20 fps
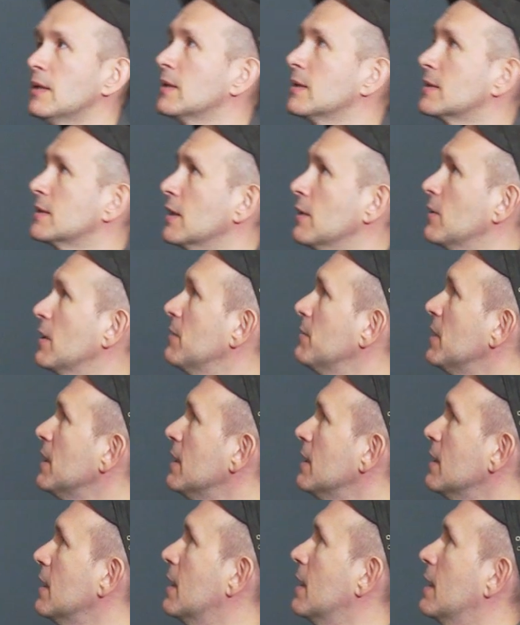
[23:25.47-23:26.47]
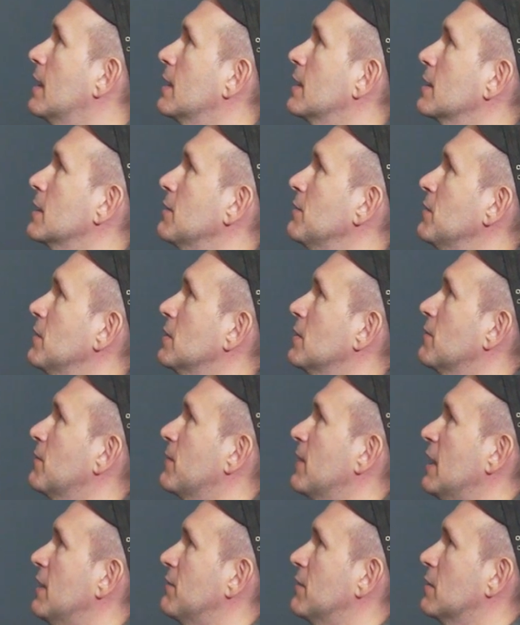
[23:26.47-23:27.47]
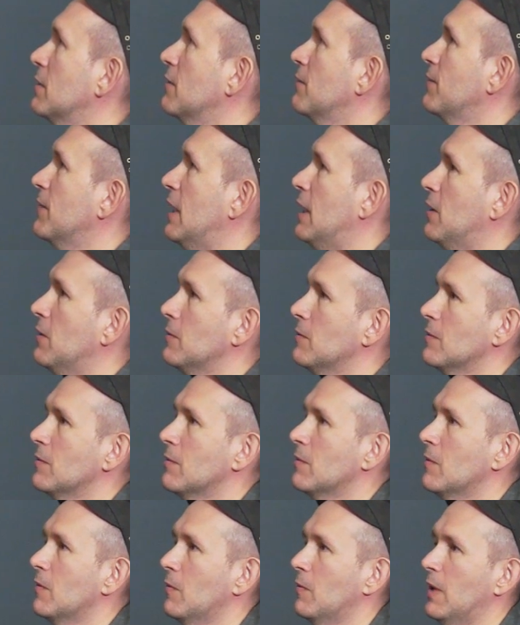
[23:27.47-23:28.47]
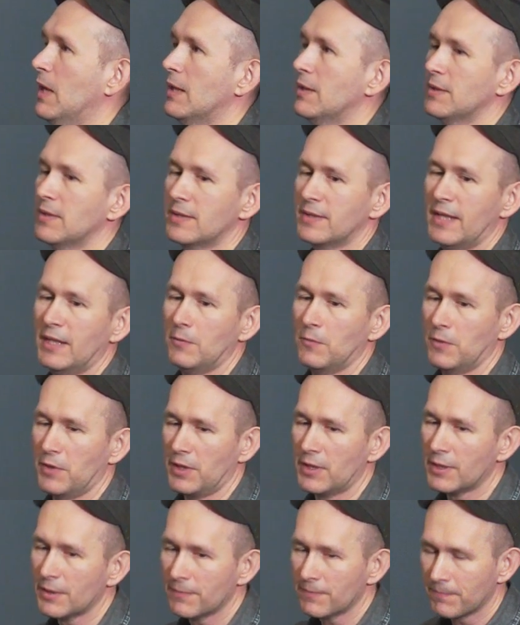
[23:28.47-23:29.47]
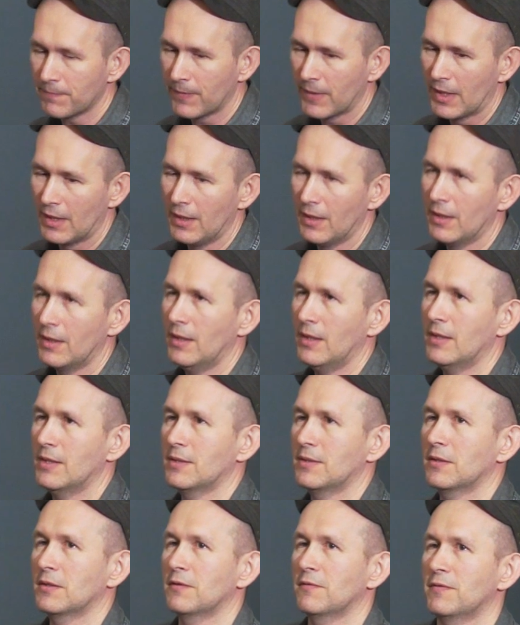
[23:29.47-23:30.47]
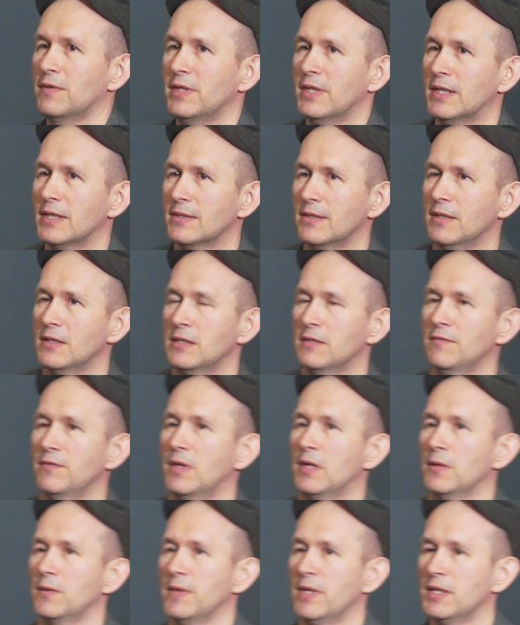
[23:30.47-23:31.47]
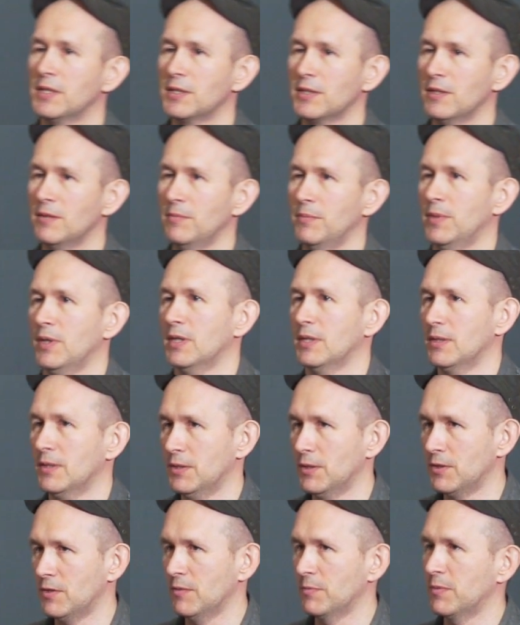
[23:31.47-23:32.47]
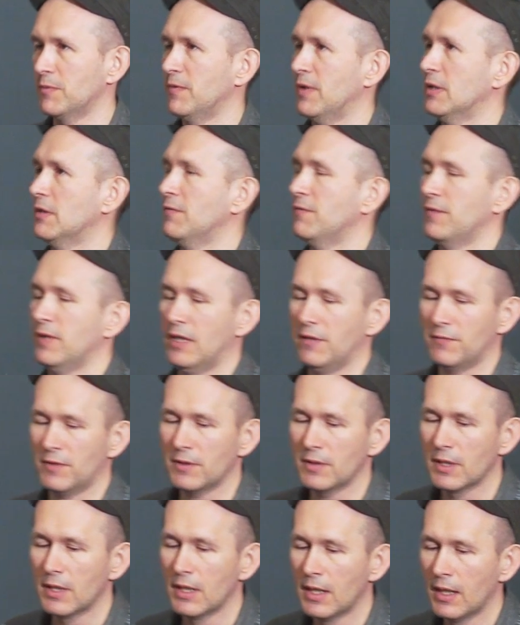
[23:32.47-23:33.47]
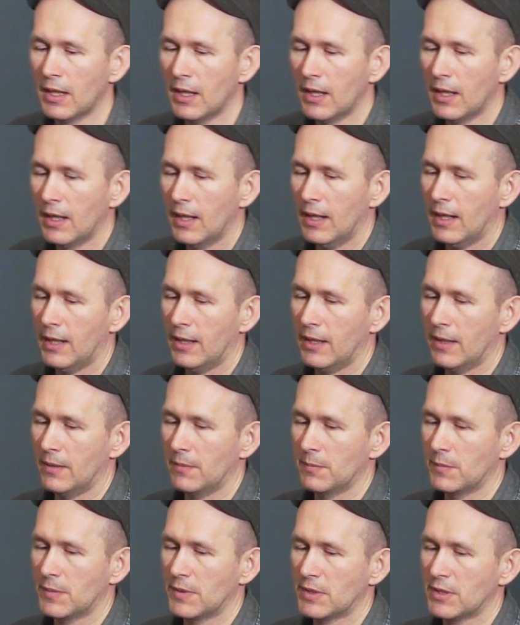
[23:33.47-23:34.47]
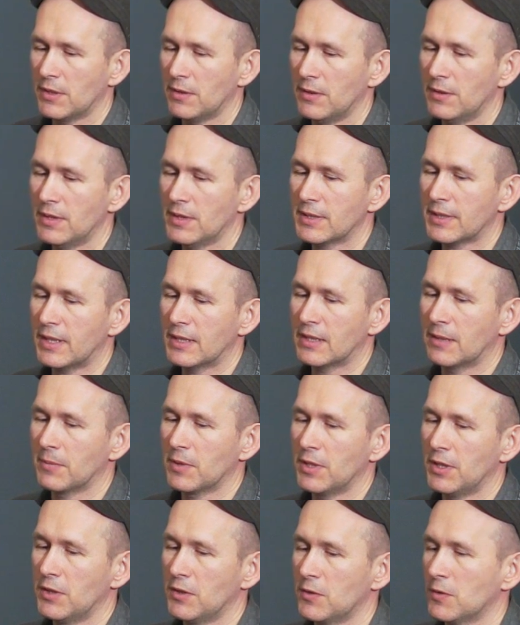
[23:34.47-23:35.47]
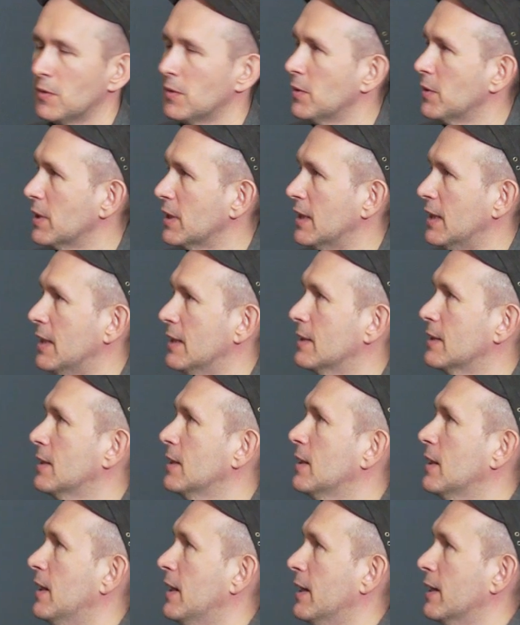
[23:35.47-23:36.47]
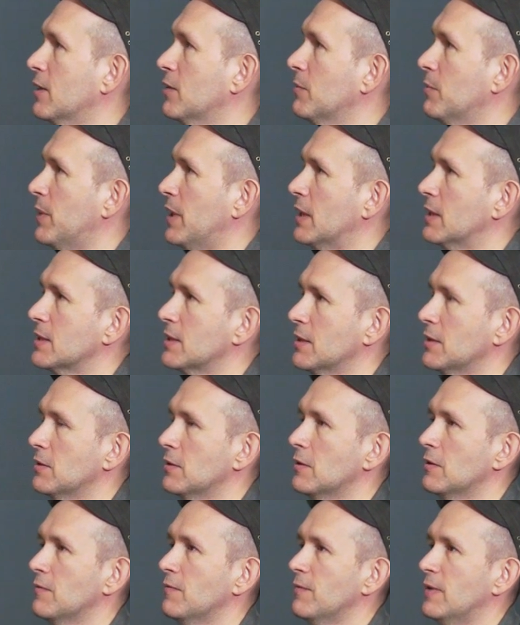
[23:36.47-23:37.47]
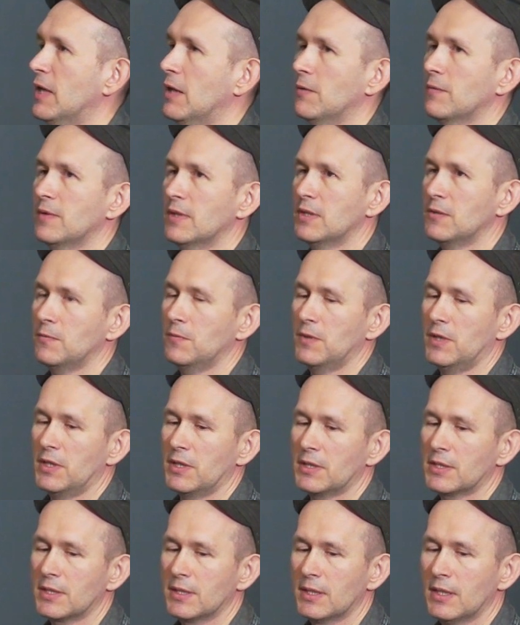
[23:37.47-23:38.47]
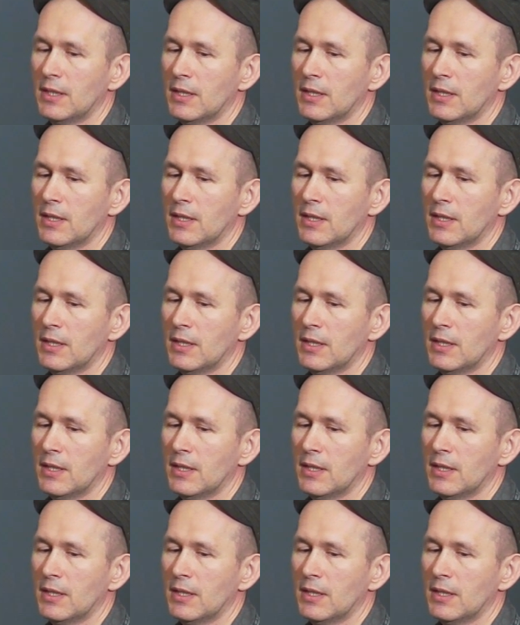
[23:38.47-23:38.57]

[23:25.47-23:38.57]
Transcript: So let me give you a flavor of how well this can work. It's not a very extensive evaluation, but just to provide a flavor. So in this case, I'm going to look at a comparison of how this works